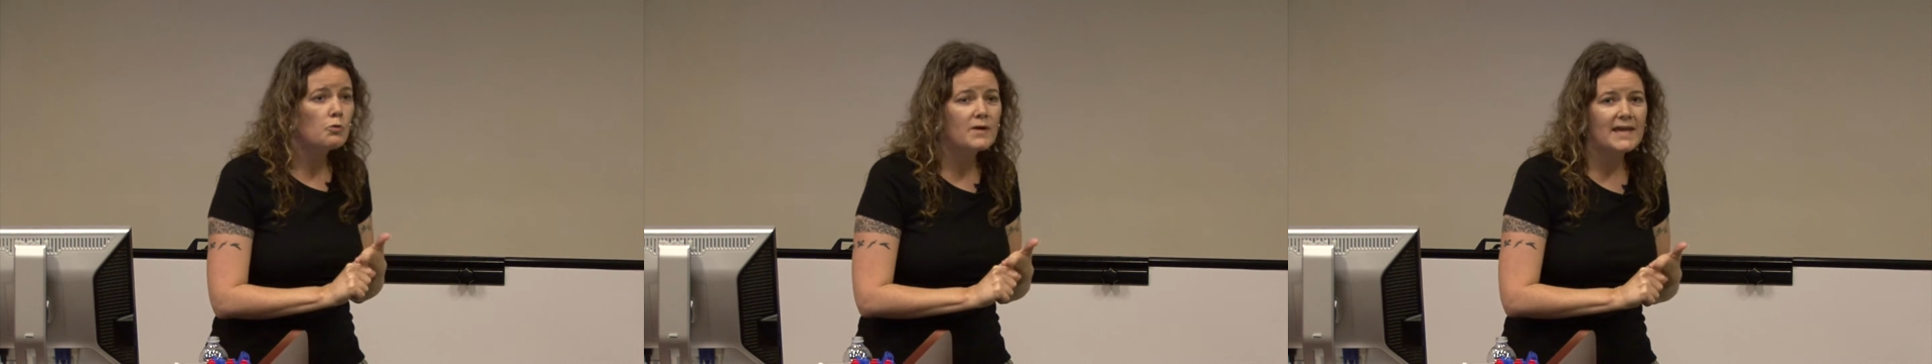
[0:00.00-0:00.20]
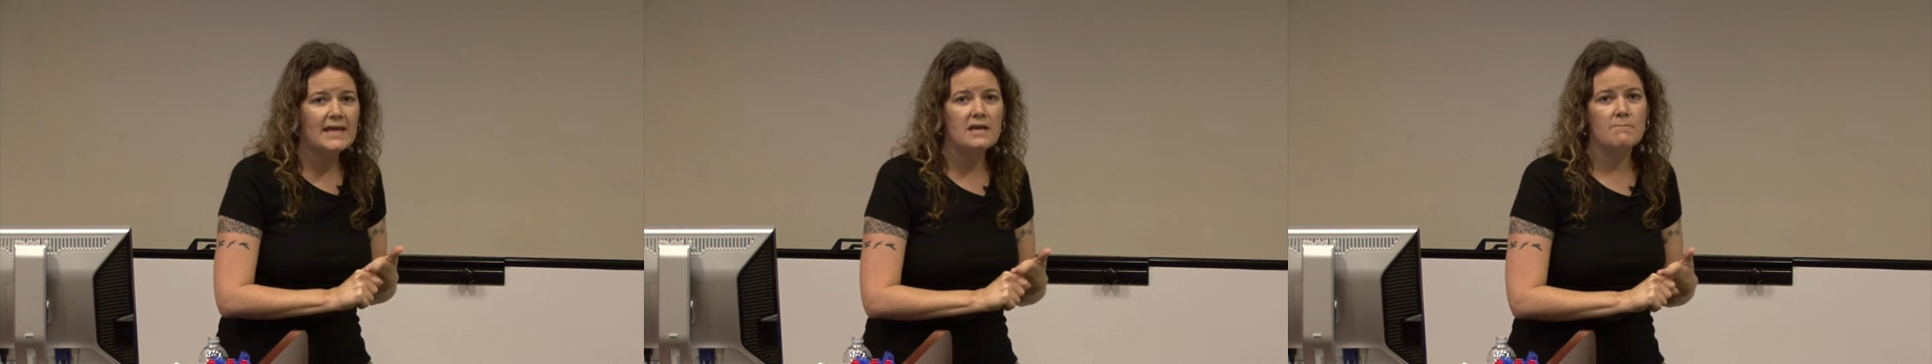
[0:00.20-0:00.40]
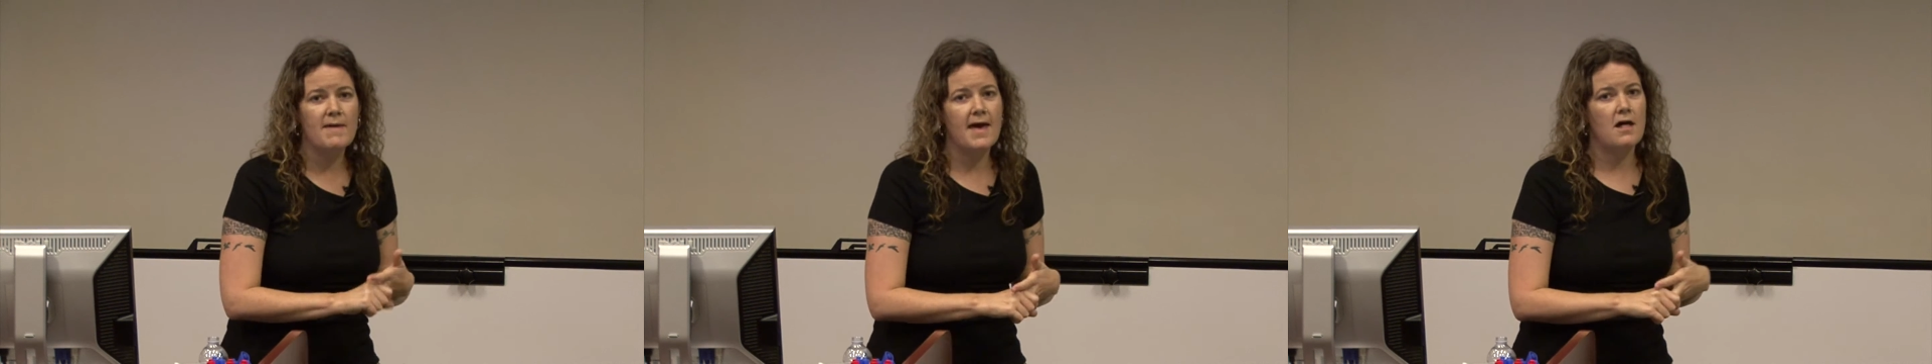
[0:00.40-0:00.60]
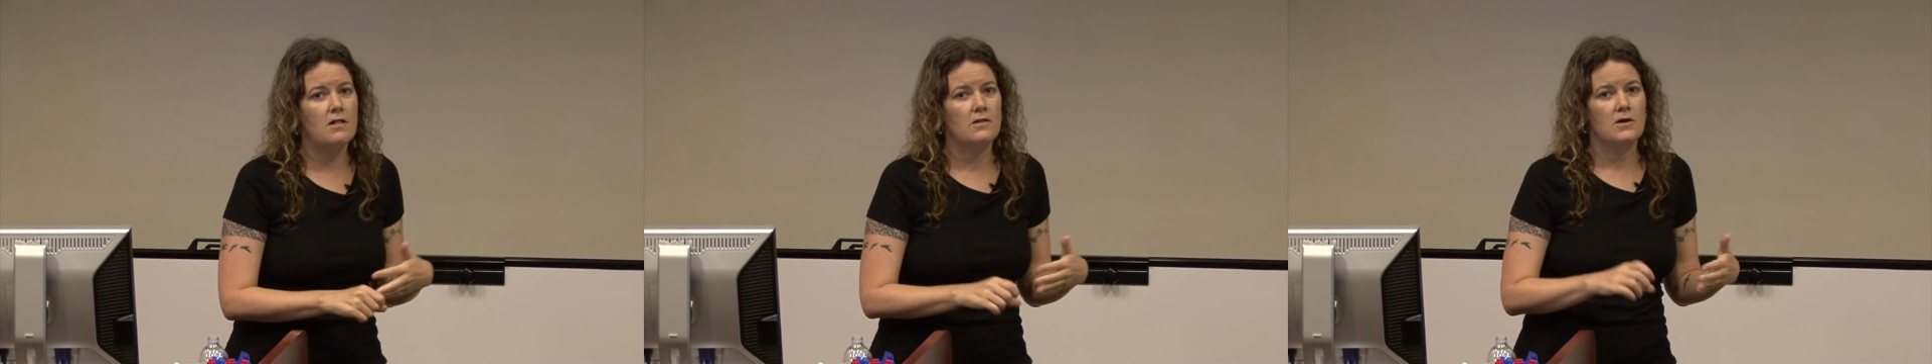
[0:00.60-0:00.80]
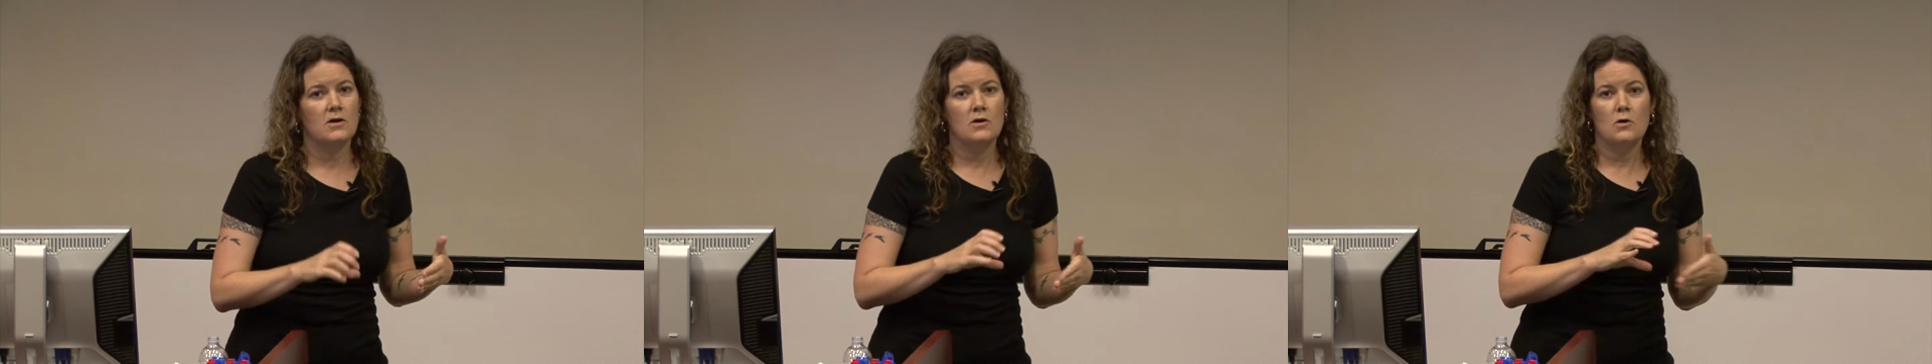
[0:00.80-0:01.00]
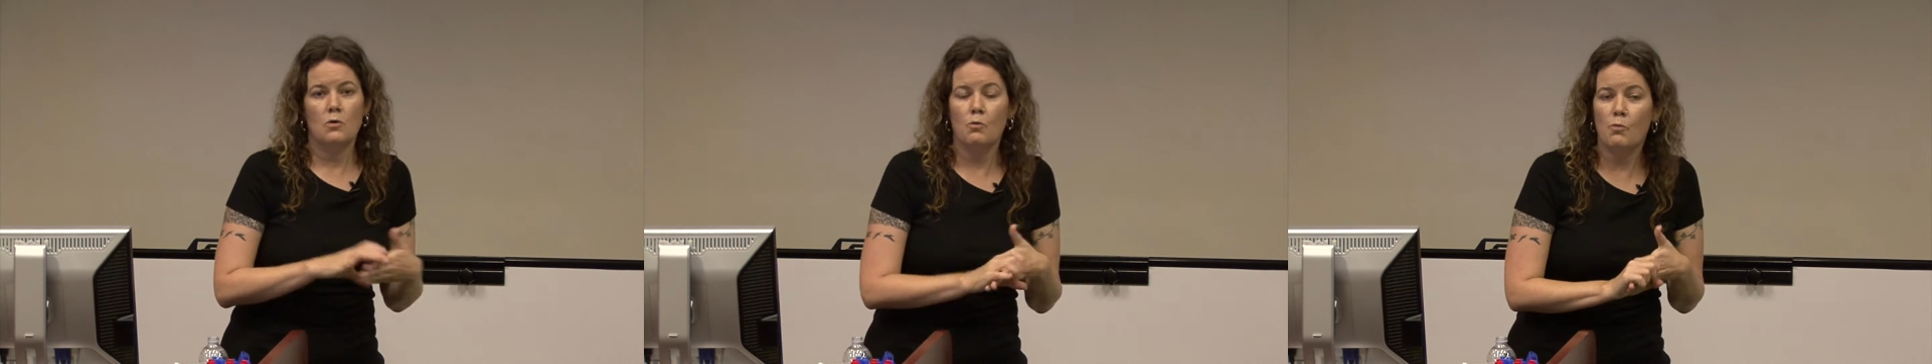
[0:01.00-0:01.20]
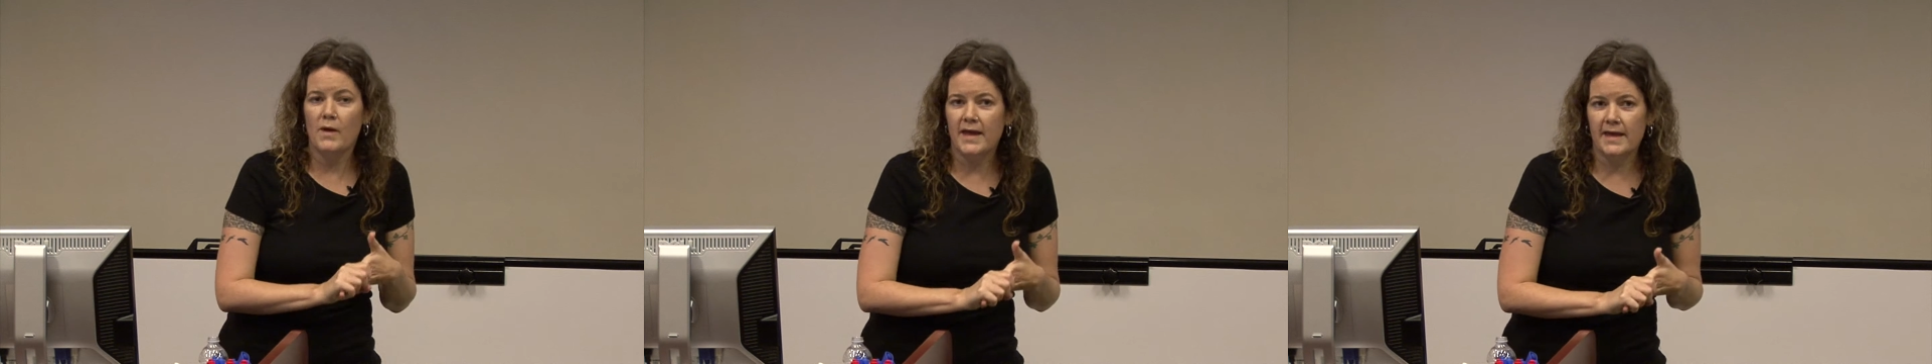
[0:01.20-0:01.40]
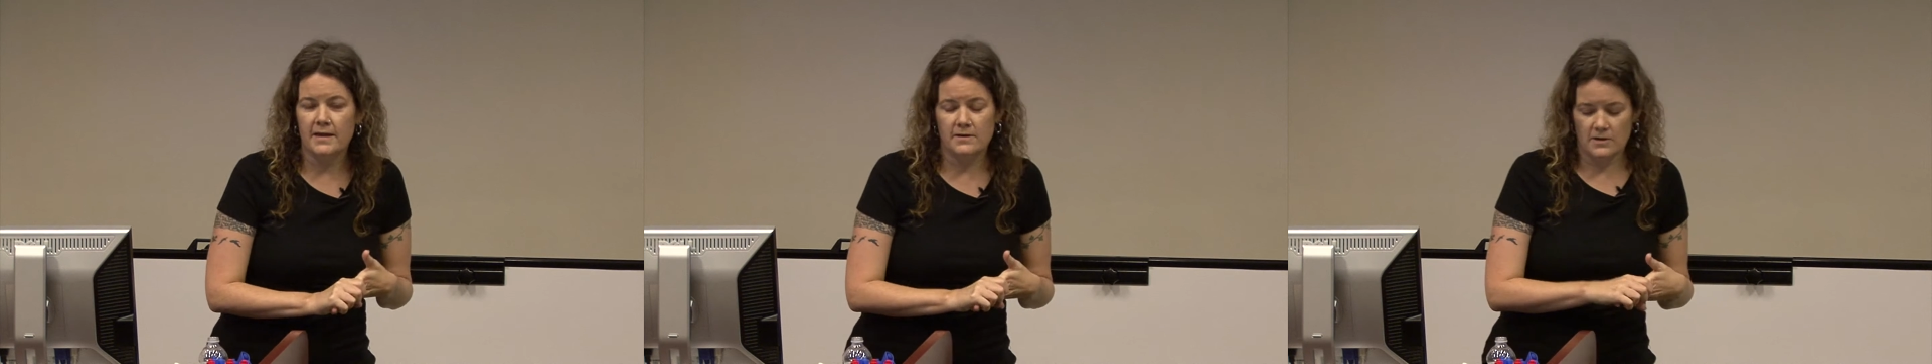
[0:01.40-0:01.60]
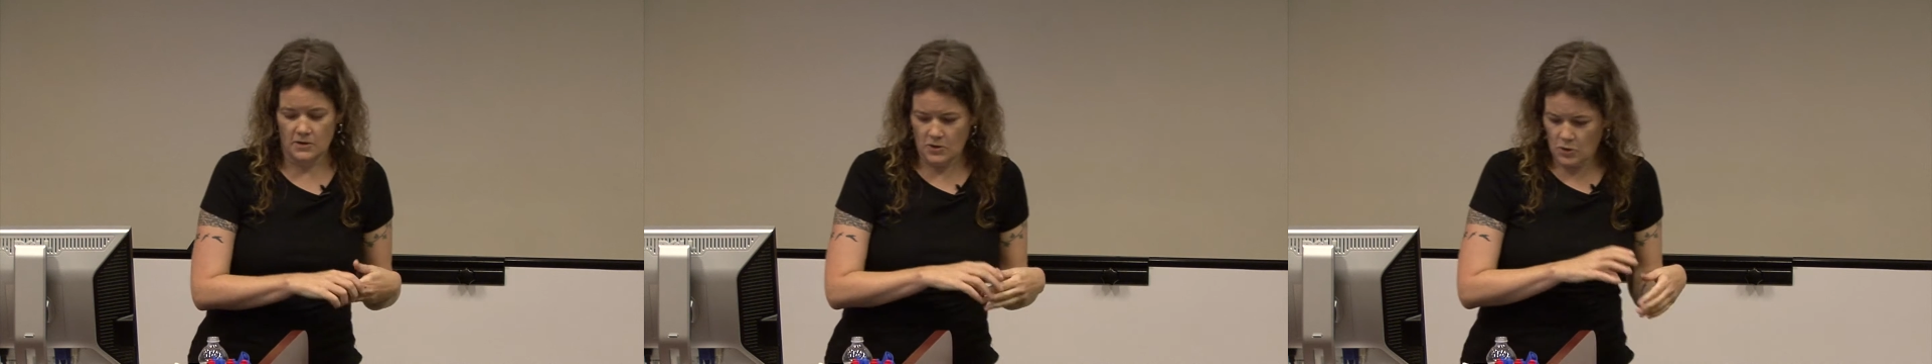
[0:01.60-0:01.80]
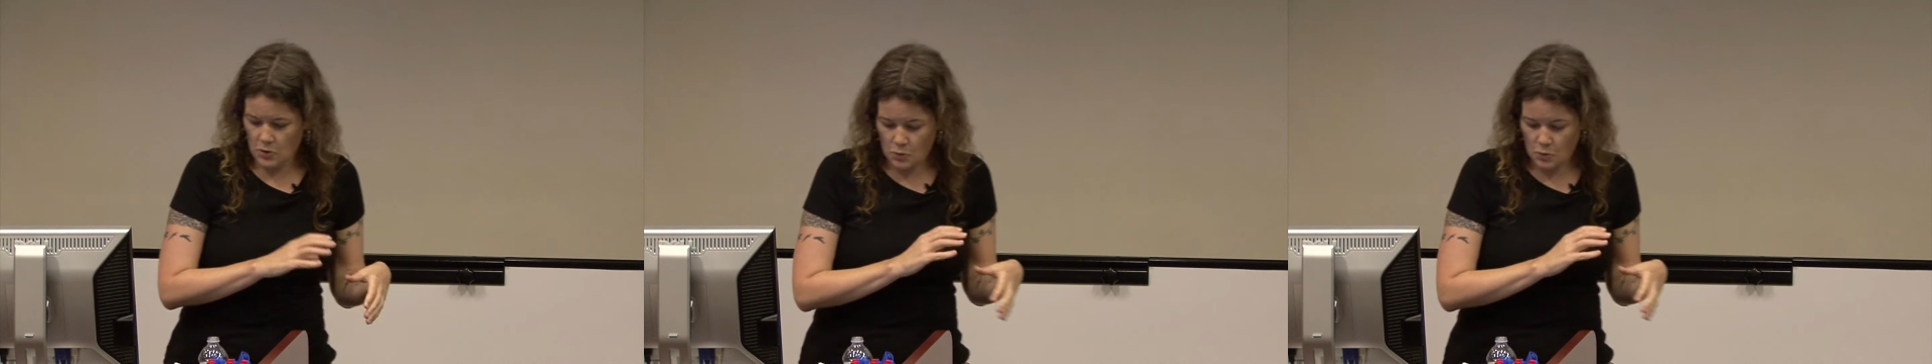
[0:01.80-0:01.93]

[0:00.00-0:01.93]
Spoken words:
we email, when,